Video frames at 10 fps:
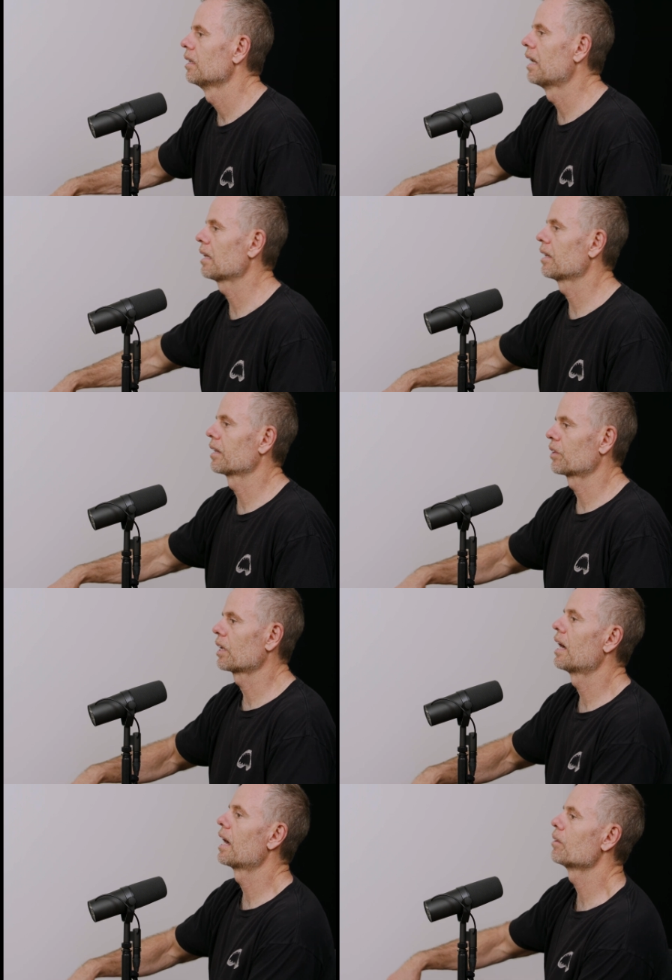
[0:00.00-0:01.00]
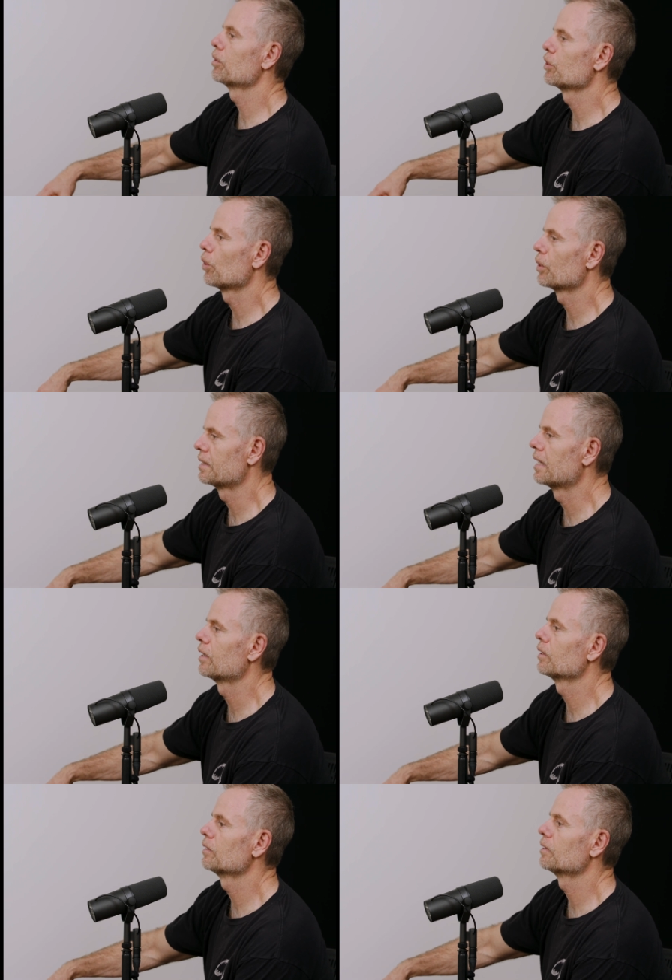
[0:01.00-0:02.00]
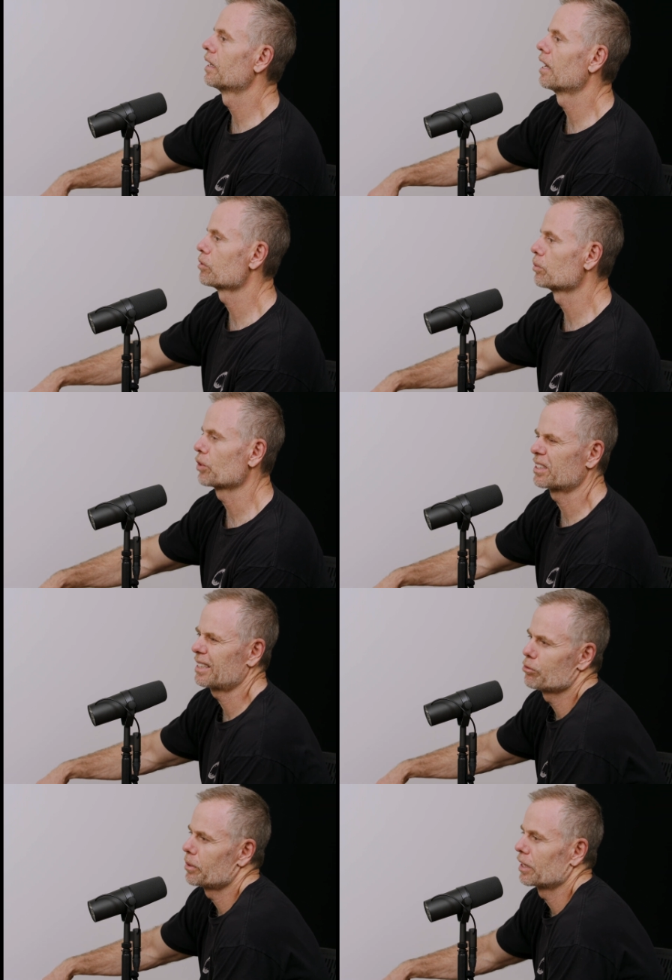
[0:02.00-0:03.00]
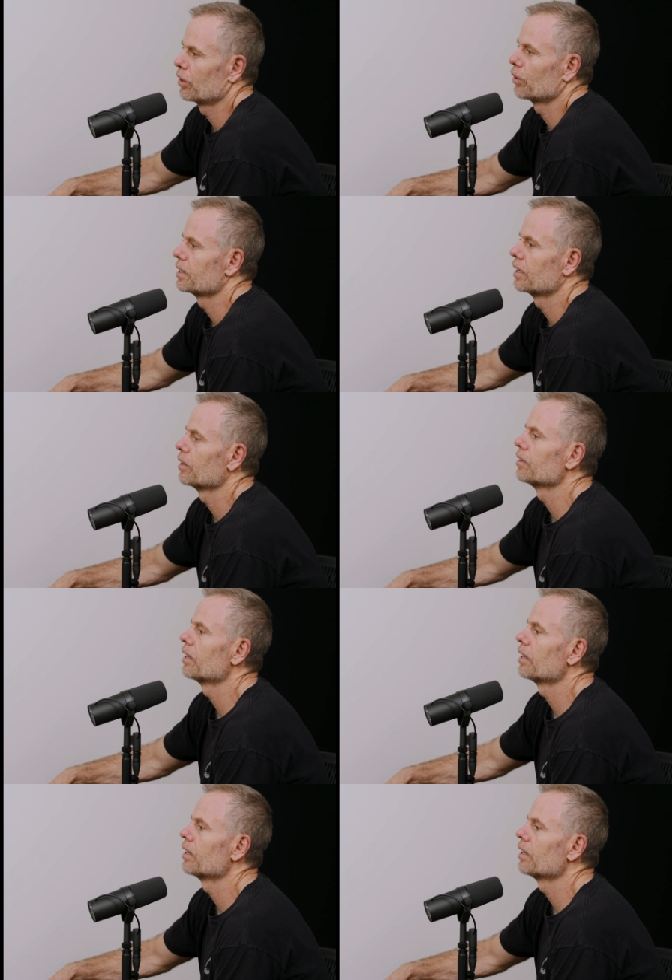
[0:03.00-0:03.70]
Not like the kind when you go to dinner and have some drinks. Everybody can go to dinner.